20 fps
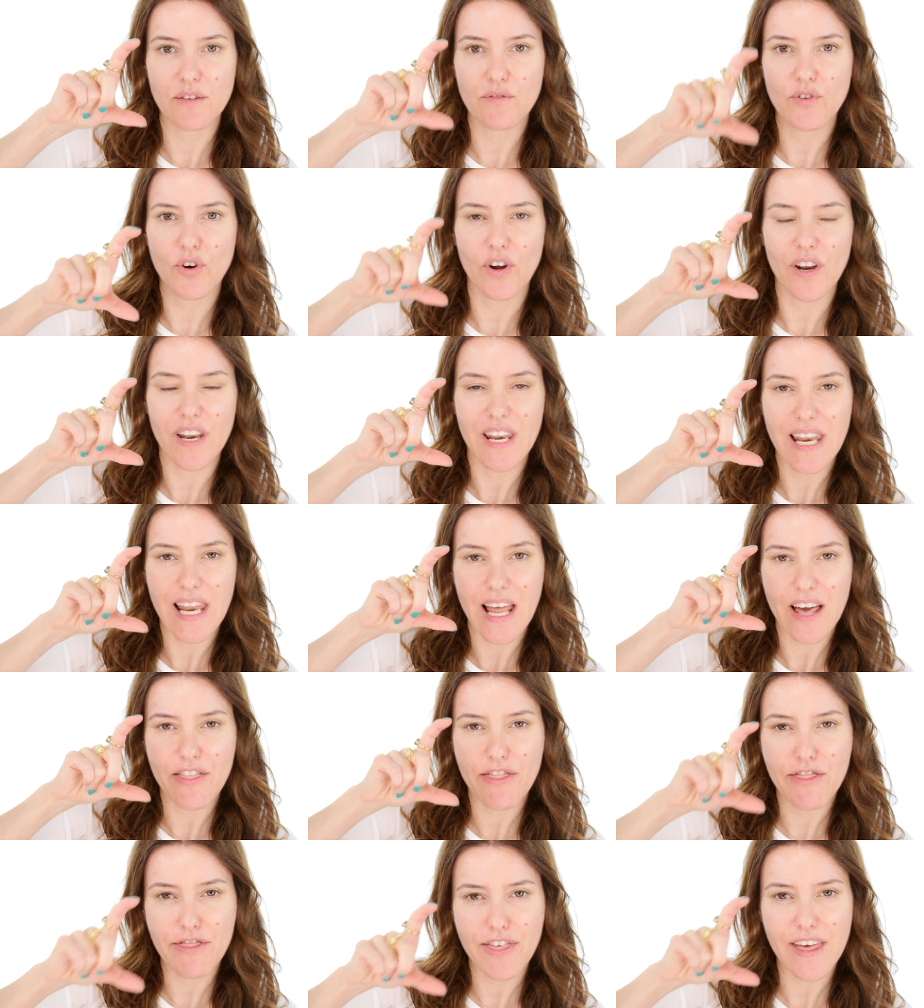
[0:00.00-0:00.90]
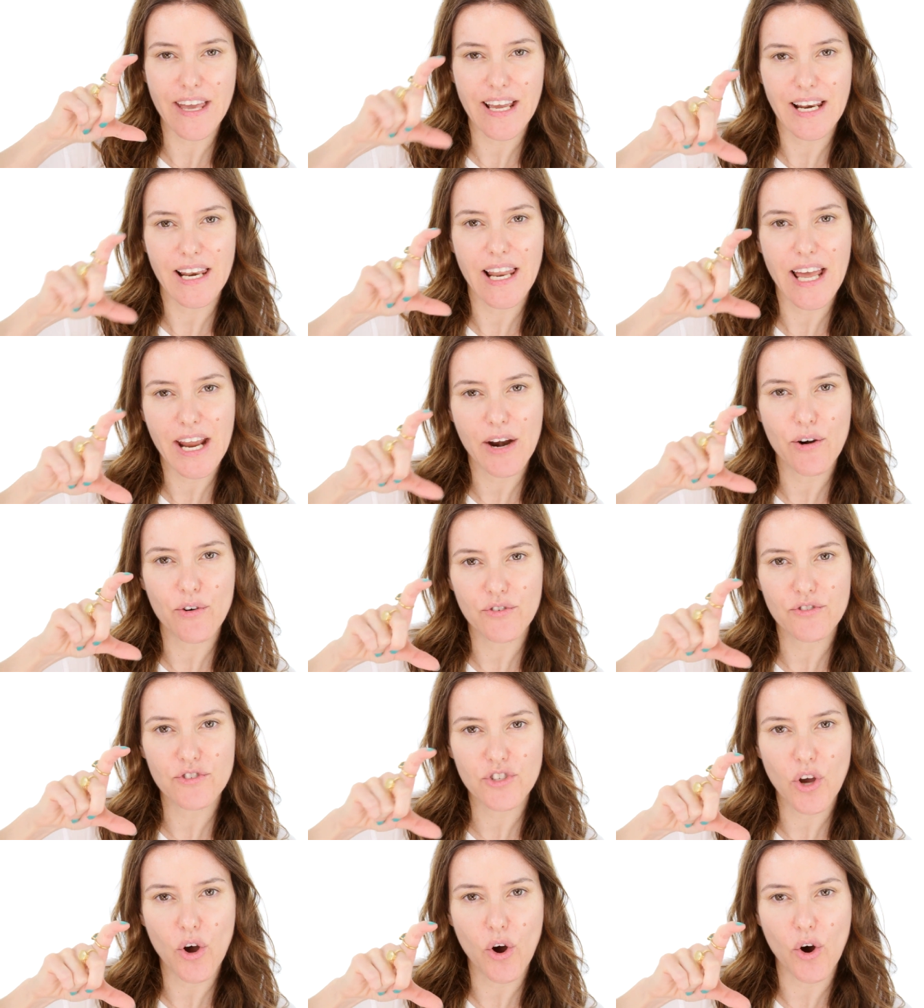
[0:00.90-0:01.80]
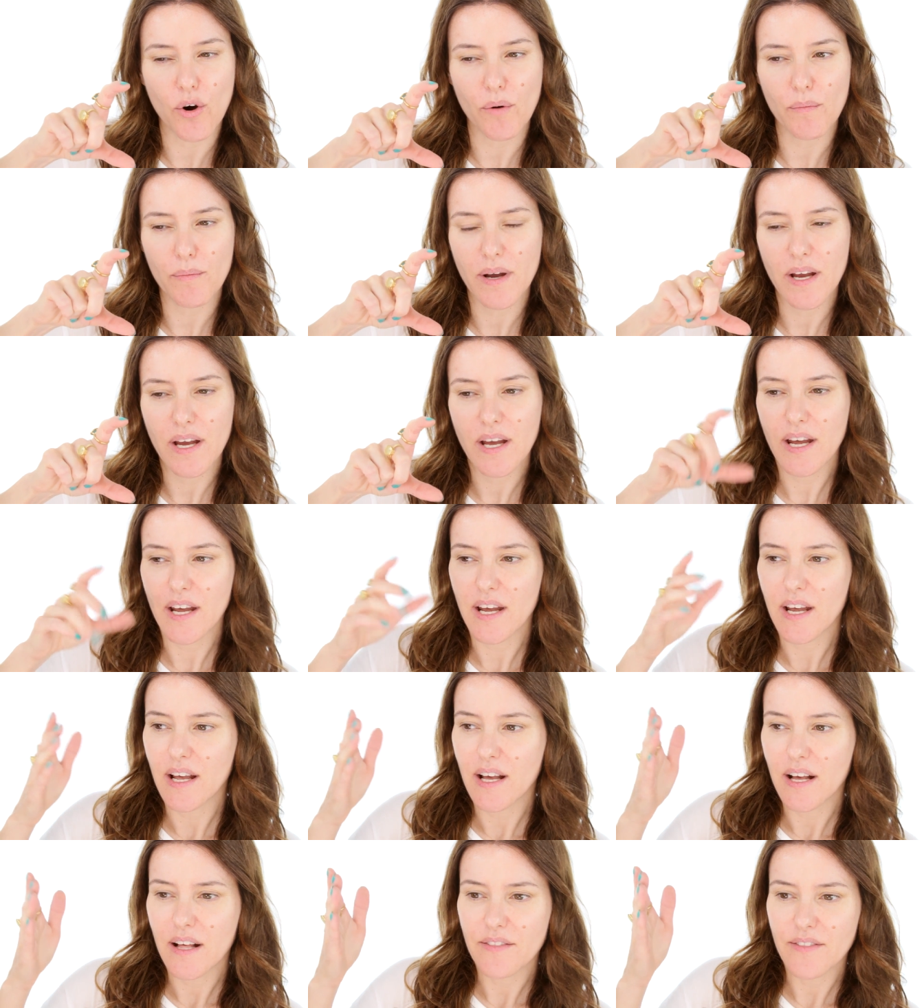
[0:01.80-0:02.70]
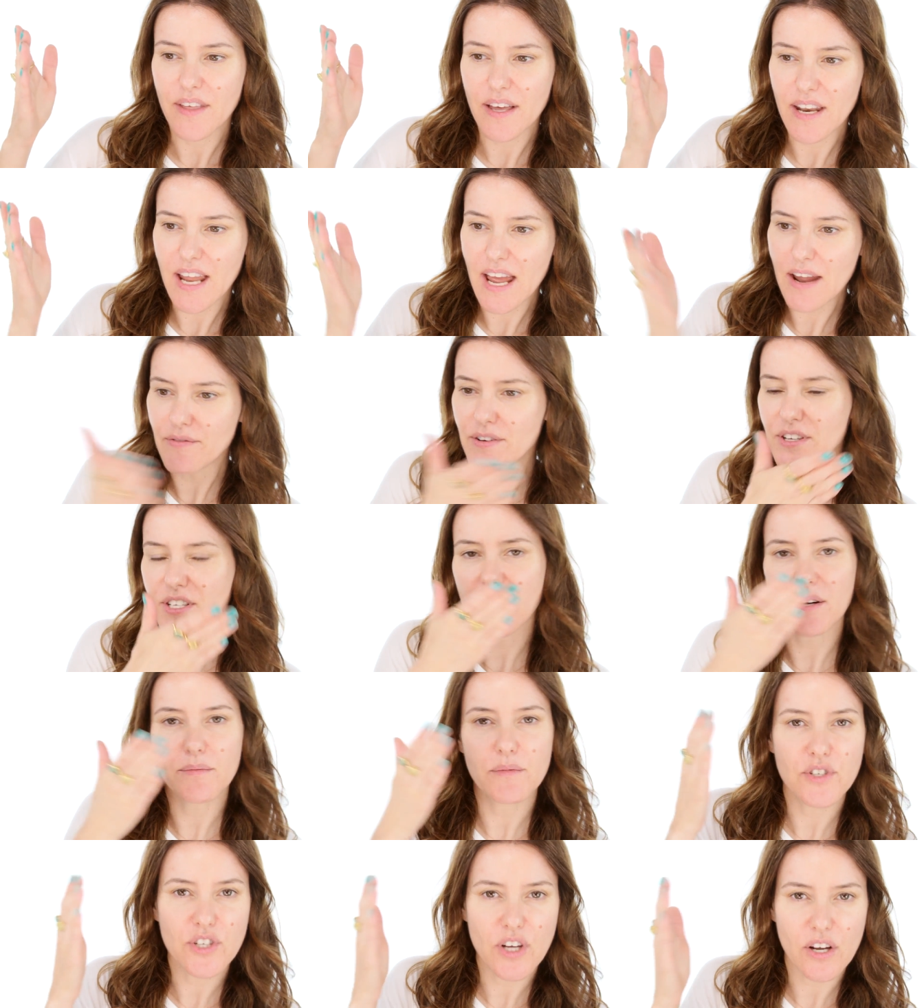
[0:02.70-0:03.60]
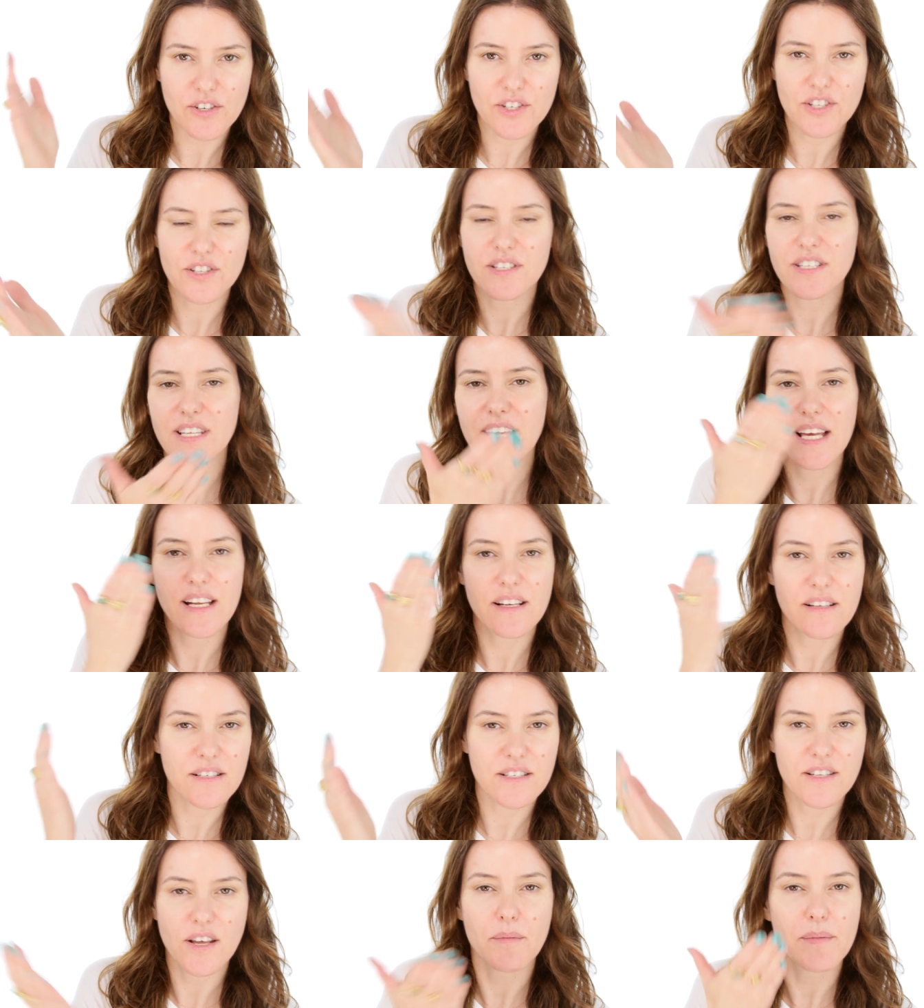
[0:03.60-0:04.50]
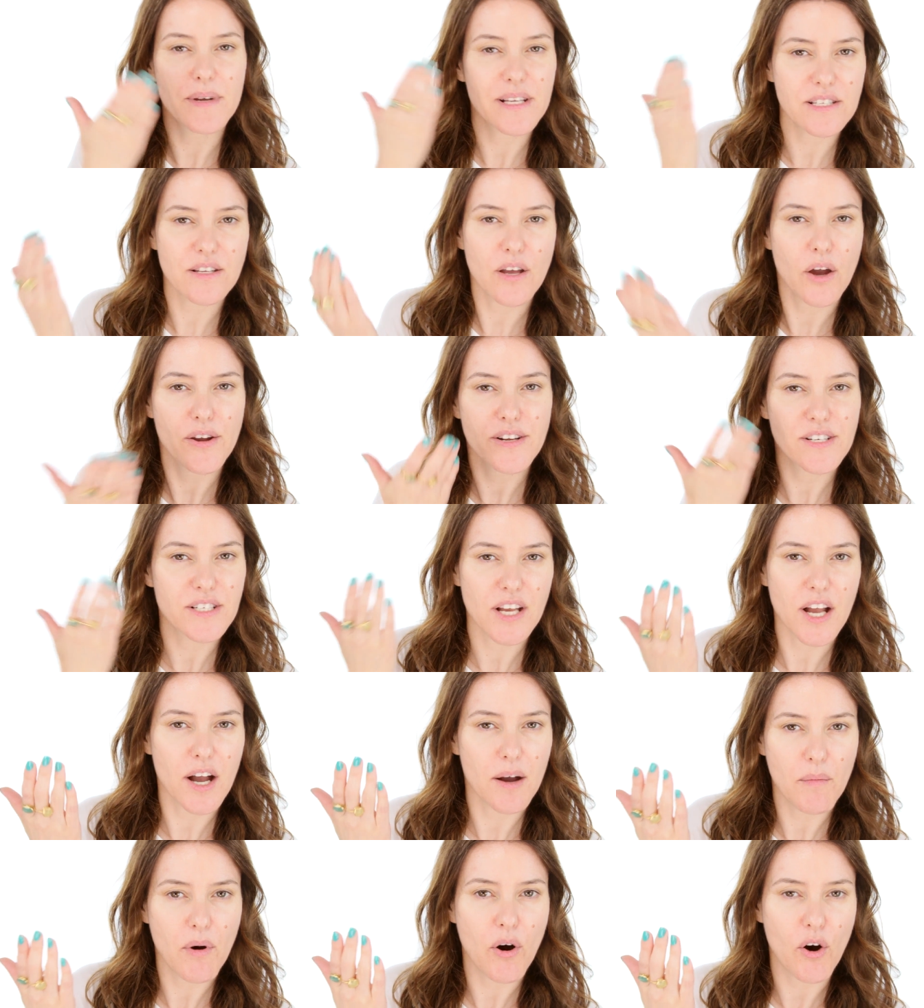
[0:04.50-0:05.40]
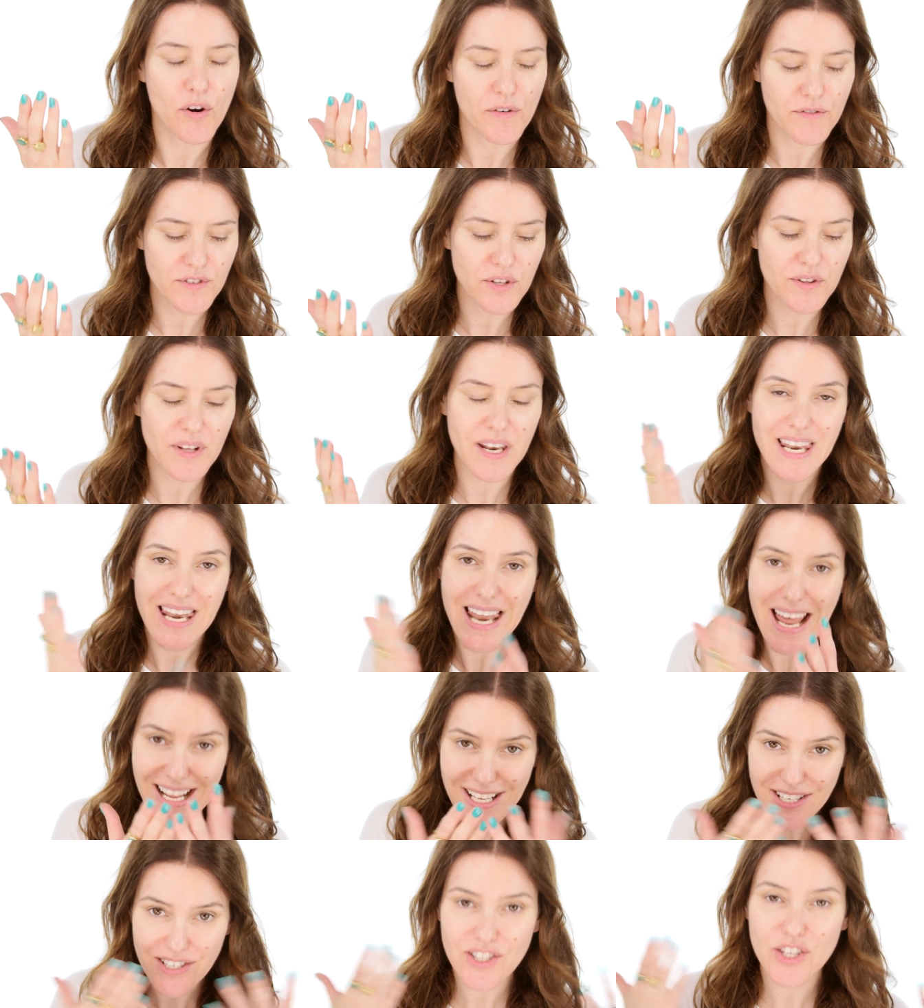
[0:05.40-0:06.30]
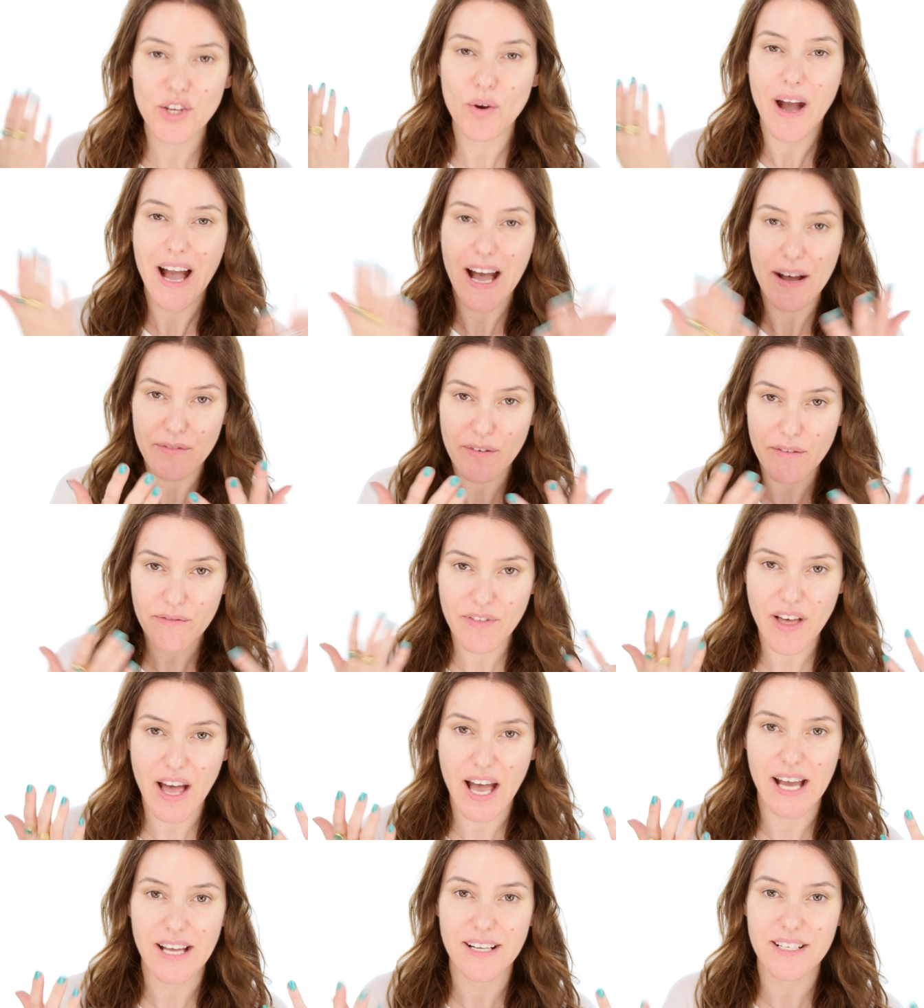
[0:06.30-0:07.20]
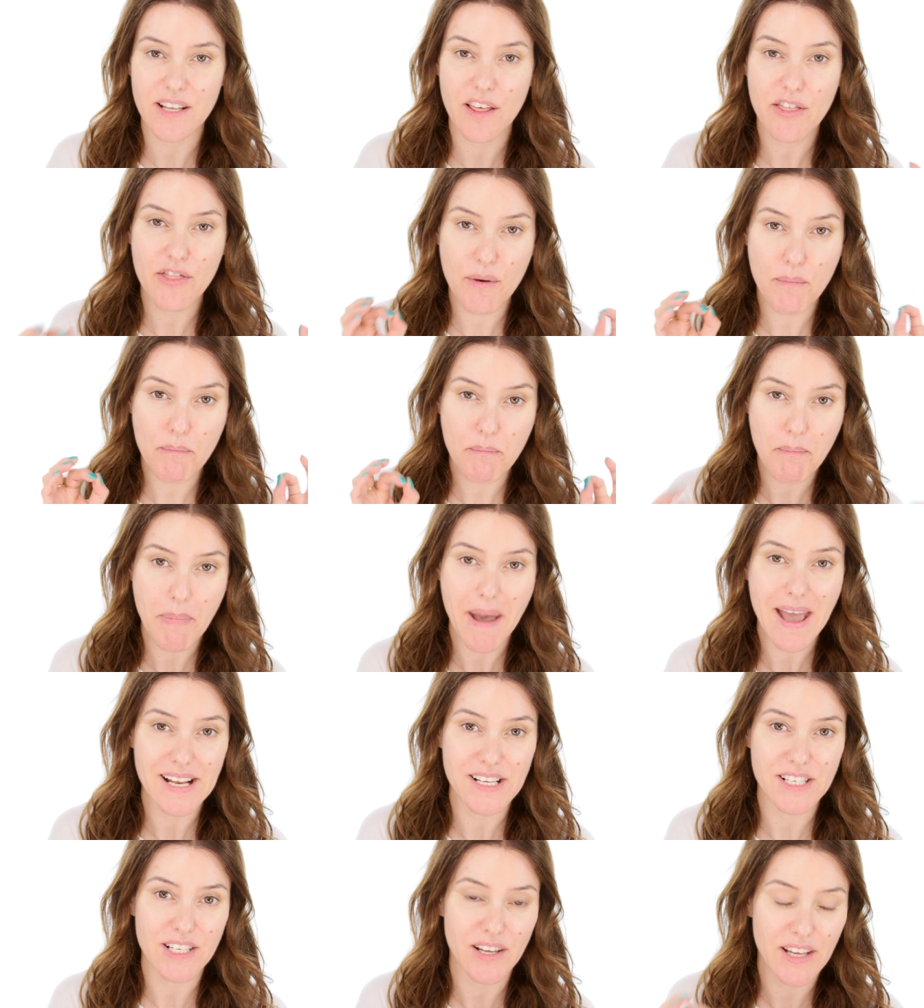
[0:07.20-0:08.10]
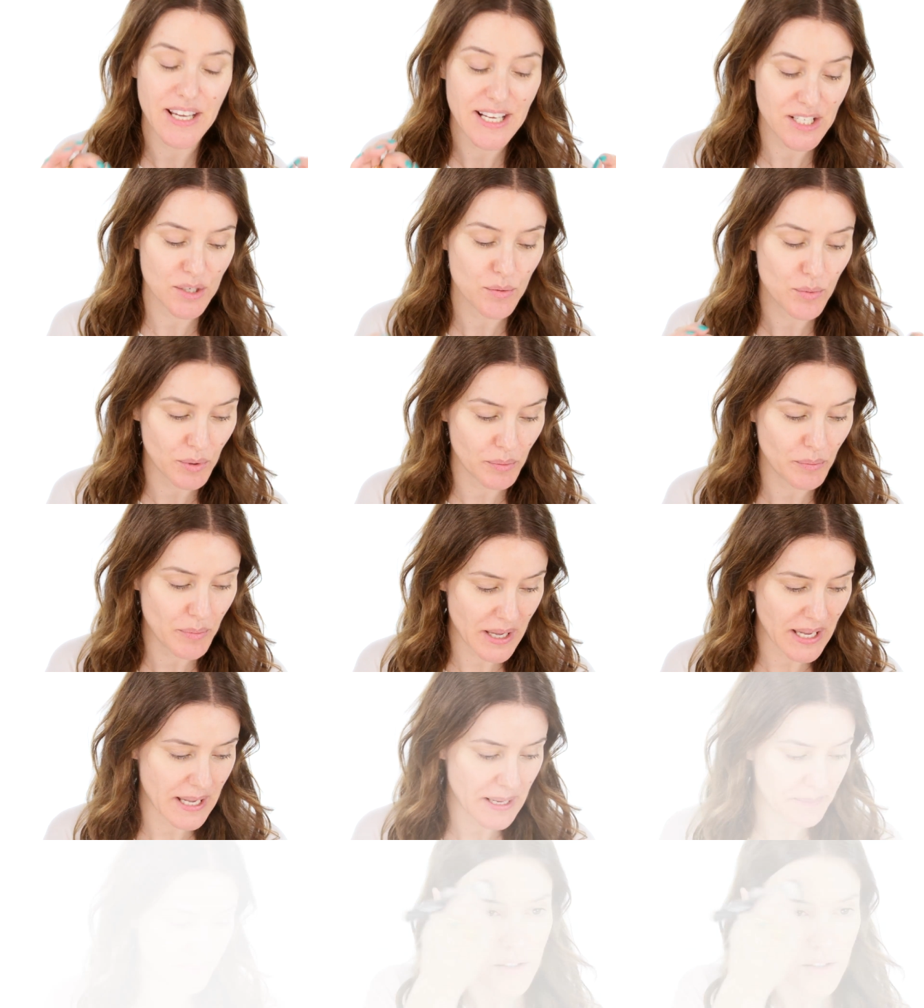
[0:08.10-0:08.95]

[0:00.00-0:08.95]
you've got a thick layer on top then every time you touch the skin, some is going to come off. So the less you have of that, the better it will be.